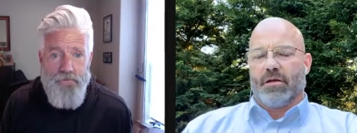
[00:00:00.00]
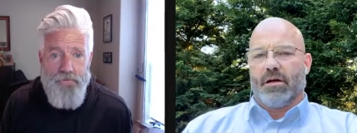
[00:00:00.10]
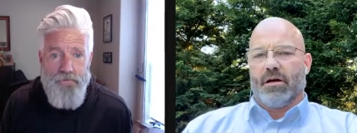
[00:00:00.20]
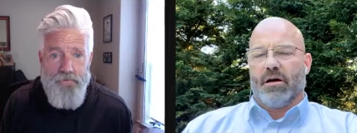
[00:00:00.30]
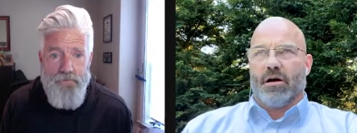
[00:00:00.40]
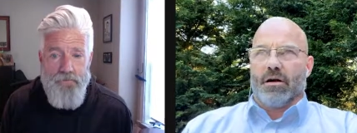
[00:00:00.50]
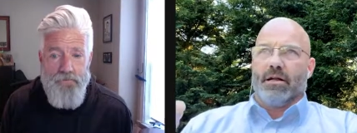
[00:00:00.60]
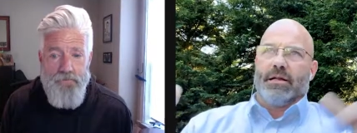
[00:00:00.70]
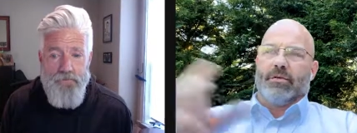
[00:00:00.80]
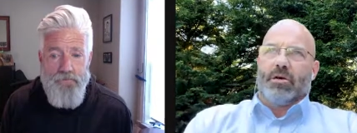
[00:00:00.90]
Speaker 1: uh, or a
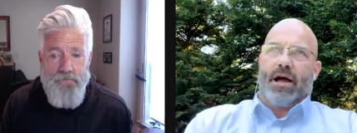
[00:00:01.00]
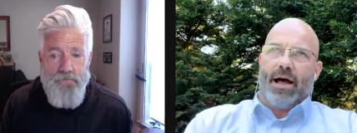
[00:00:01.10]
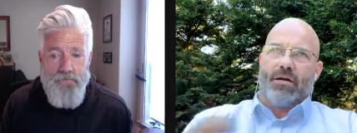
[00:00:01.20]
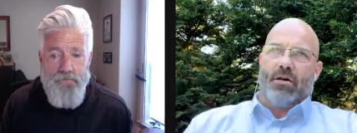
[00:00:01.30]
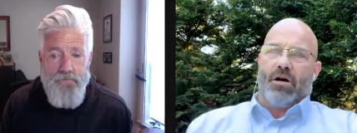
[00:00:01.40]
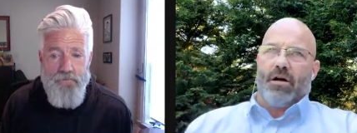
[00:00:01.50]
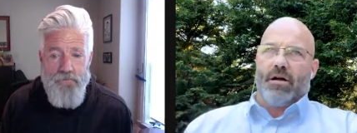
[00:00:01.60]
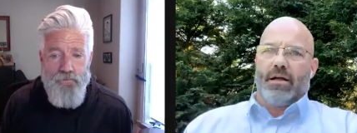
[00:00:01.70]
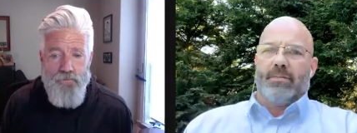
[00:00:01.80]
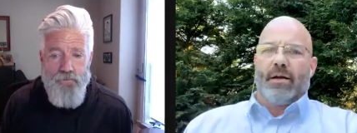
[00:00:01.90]
uh, Democrat,
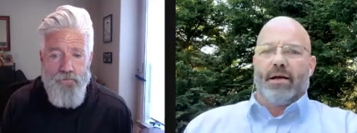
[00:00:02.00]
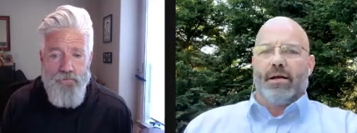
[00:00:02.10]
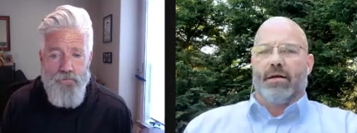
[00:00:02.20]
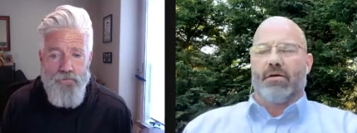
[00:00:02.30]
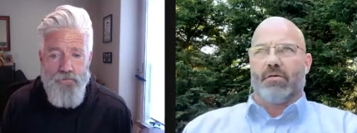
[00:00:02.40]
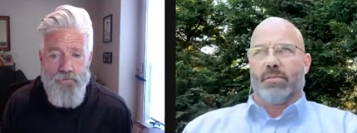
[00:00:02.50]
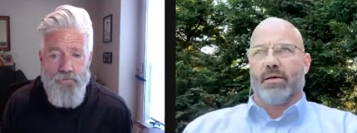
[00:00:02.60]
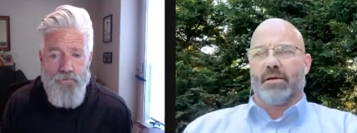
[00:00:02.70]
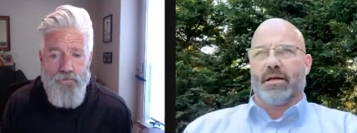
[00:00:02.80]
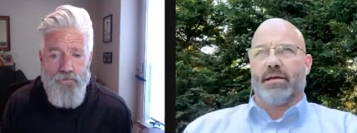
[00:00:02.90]
or independent, or
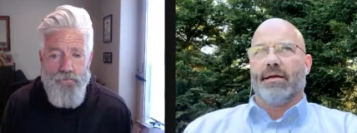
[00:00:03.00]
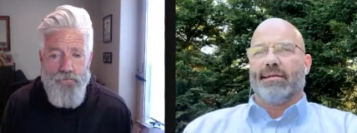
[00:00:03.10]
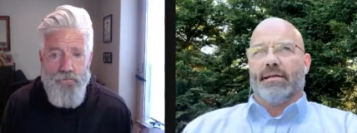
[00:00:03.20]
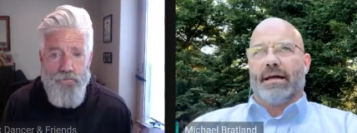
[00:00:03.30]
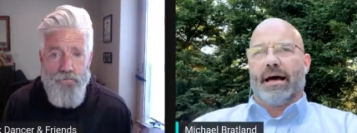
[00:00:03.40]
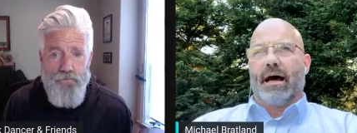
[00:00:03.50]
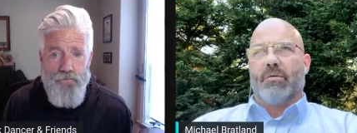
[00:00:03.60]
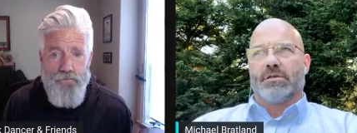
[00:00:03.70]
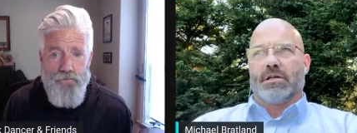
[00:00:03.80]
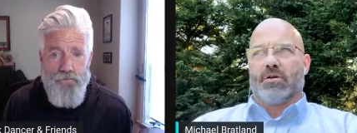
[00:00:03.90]
Republican. I,
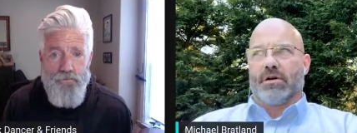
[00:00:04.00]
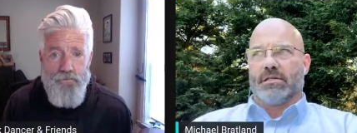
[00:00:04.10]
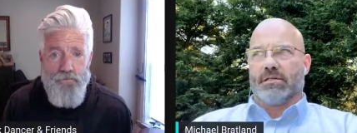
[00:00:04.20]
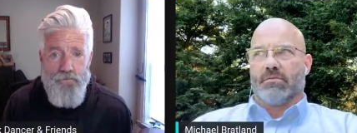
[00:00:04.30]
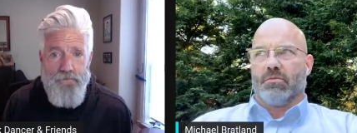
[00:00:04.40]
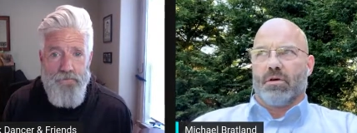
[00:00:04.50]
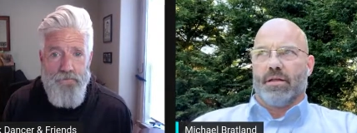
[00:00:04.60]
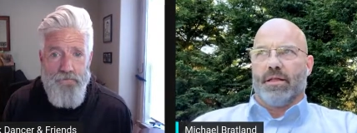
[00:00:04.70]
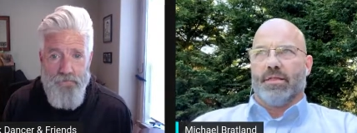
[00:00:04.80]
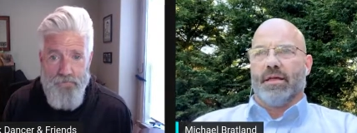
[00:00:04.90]
I wasn't always
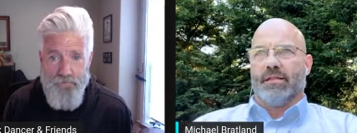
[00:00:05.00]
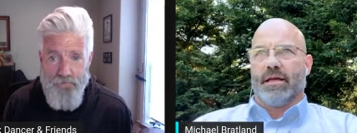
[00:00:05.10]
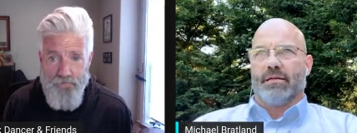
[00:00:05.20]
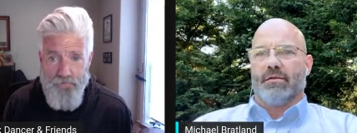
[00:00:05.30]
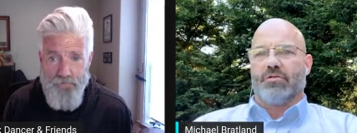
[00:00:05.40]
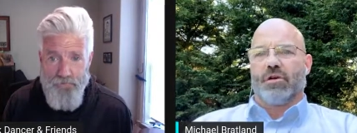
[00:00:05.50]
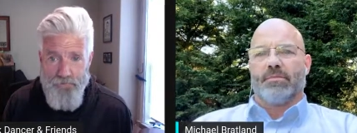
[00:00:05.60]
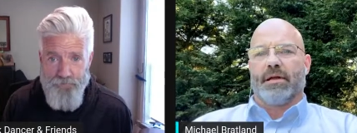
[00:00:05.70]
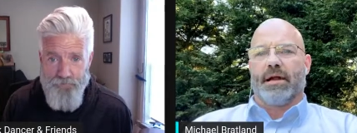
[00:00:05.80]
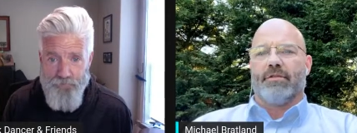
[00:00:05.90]
one that think that
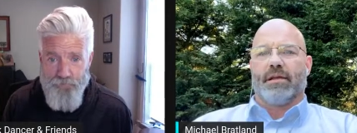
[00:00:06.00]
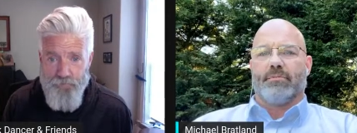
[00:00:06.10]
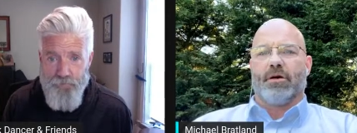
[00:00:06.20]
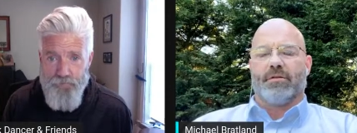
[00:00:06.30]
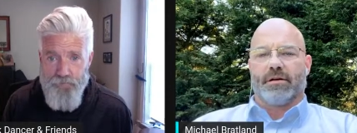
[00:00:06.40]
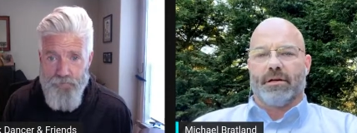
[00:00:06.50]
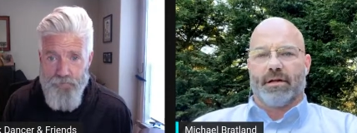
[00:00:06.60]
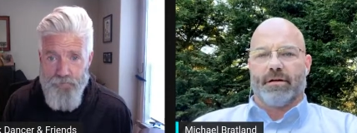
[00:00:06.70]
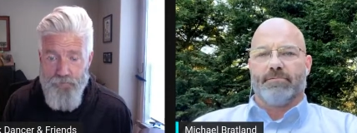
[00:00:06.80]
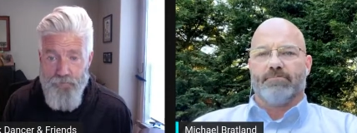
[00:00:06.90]
Trump did everything perfect
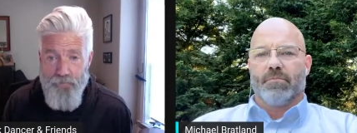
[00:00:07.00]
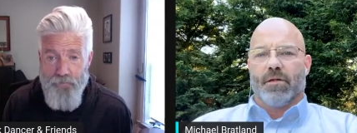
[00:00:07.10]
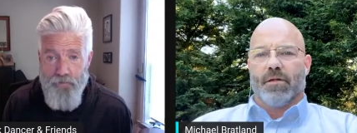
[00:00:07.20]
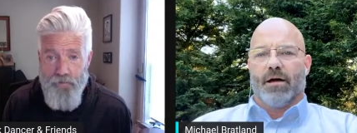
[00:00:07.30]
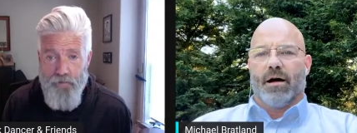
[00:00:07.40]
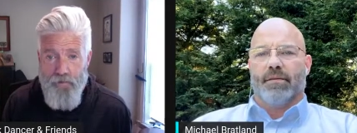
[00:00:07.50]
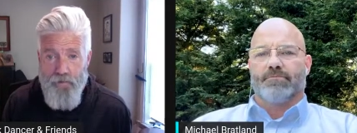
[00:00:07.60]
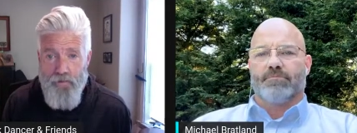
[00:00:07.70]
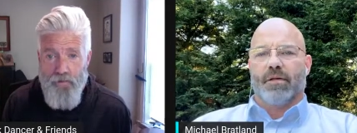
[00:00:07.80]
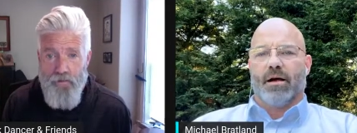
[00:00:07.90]
either.
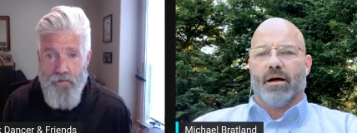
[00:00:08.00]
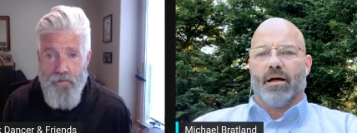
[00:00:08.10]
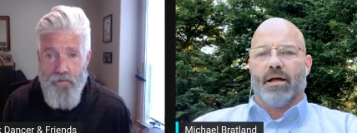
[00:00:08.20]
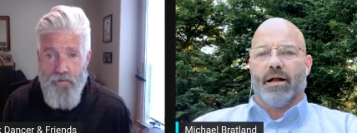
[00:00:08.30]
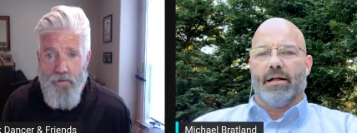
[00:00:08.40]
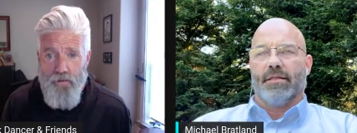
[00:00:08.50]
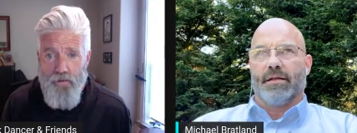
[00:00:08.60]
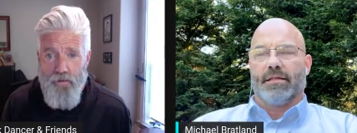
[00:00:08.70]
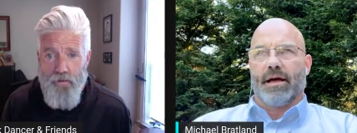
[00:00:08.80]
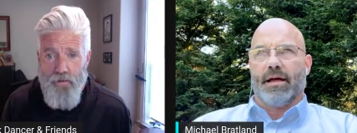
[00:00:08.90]
Um, uh, and I didn't
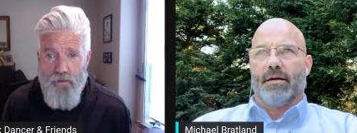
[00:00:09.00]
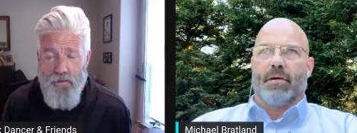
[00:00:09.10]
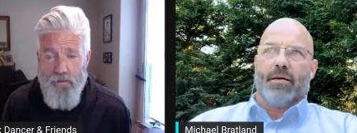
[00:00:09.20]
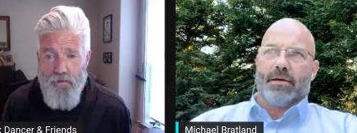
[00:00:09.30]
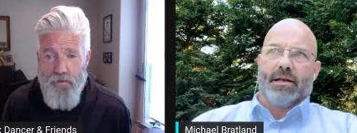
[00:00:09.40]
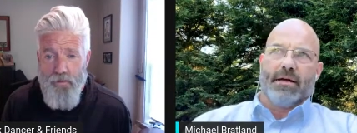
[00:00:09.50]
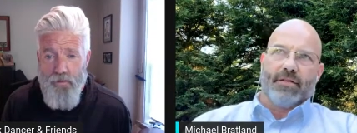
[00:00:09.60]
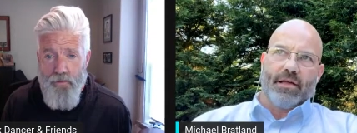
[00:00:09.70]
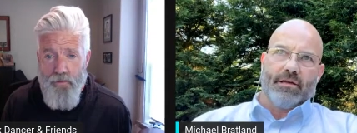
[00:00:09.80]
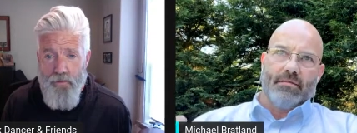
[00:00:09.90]
think that Obama did
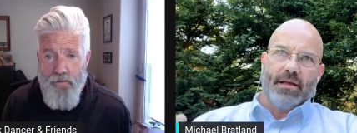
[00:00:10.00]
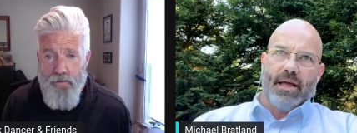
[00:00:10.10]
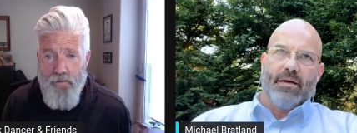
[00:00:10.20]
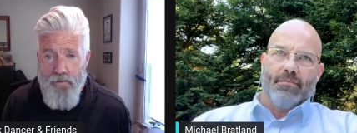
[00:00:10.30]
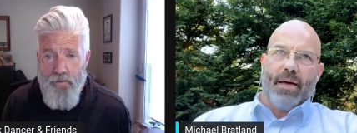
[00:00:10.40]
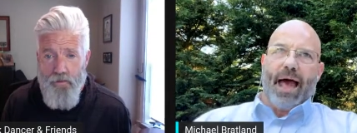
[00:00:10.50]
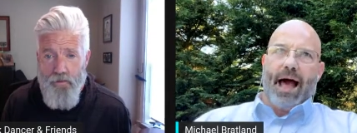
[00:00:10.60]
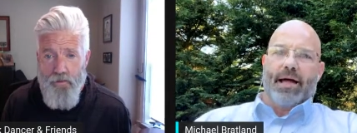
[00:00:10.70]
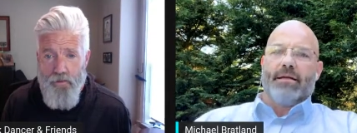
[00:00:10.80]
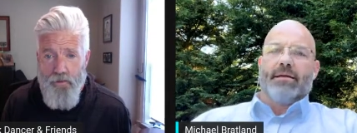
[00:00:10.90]
everything ne-
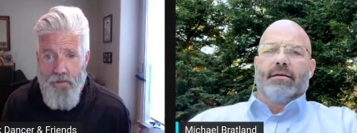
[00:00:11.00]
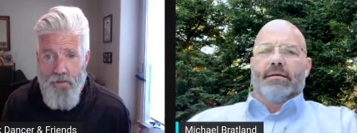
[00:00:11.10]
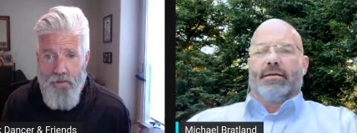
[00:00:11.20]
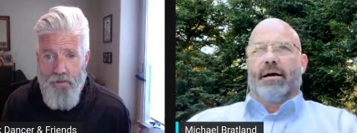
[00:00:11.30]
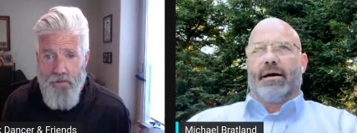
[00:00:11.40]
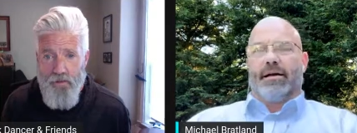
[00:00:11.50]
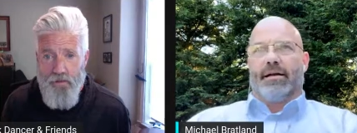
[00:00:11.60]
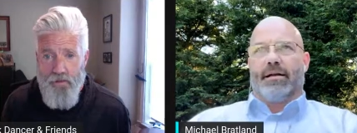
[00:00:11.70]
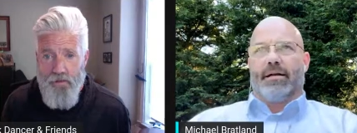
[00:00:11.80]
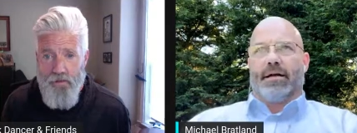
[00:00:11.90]
bad. Uh,
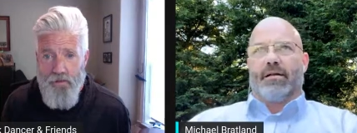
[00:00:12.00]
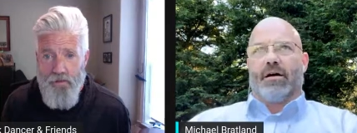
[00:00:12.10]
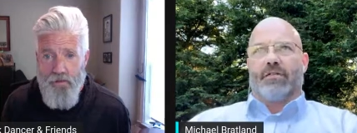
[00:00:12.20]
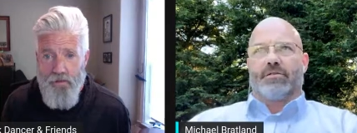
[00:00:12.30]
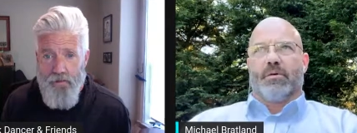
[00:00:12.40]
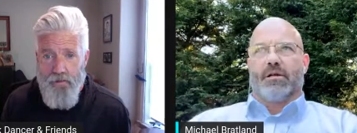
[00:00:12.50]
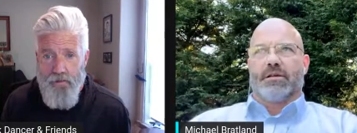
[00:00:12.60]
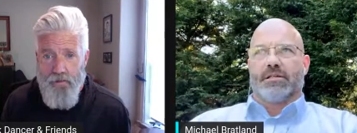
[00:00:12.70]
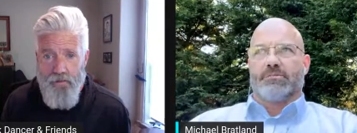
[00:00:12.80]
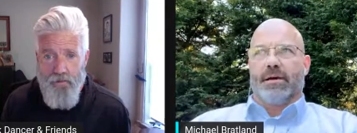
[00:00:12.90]
I didn't like a lot of his
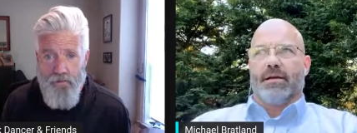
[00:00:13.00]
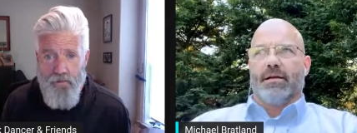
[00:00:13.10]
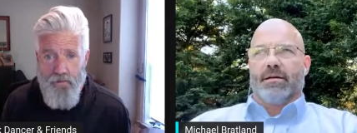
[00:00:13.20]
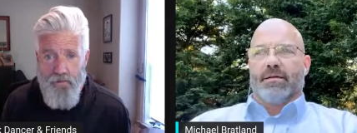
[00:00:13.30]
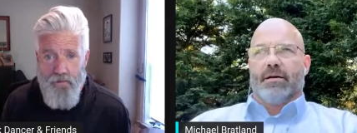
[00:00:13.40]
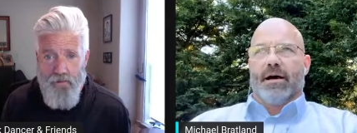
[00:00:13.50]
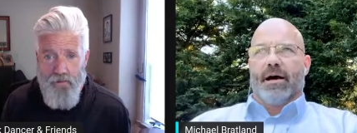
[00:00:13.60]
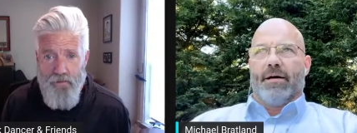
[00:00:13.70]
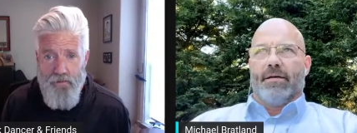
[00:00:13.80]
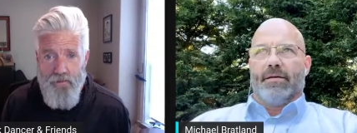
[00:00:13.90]
politics, but
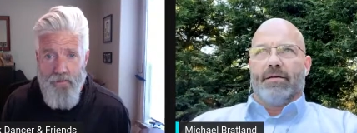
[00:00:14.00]
uh,